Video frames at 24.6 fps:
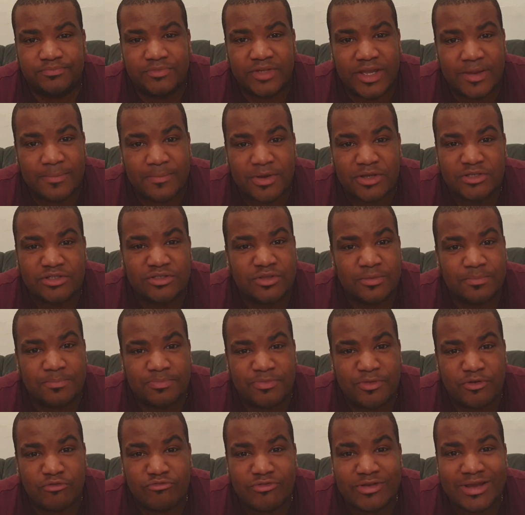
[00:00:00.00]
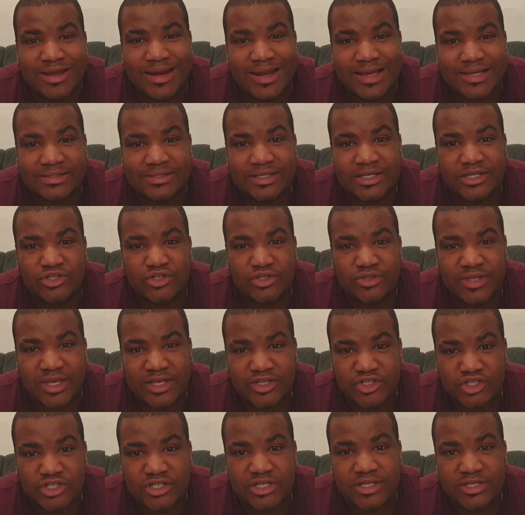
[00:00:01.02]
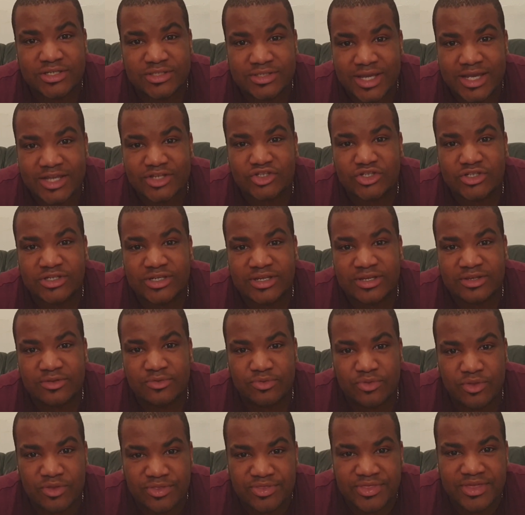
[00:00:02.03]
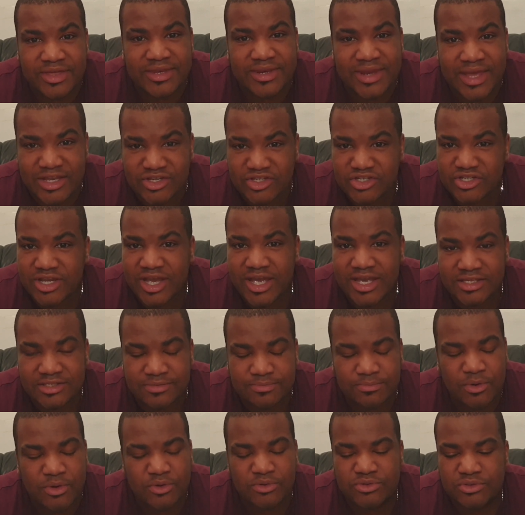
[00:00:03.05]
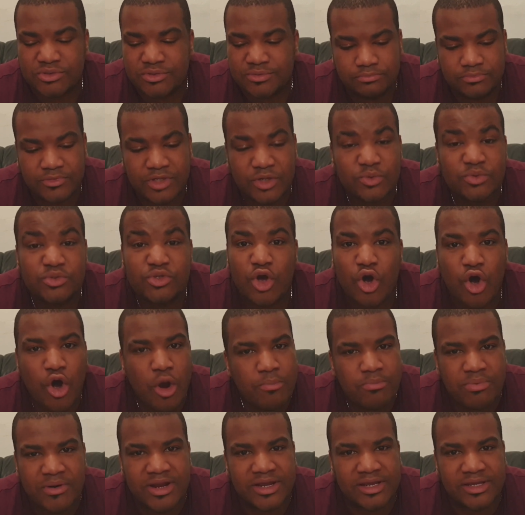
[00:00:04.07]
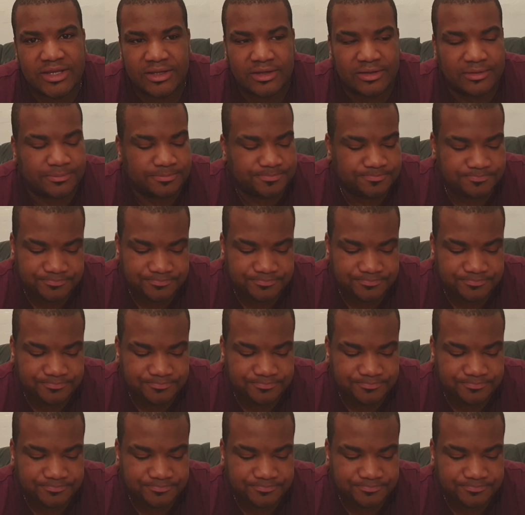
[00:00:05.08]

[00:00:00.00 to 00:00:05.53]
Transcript: It must have the realization that she is actually the thing that she hates most. It was heartbreaking.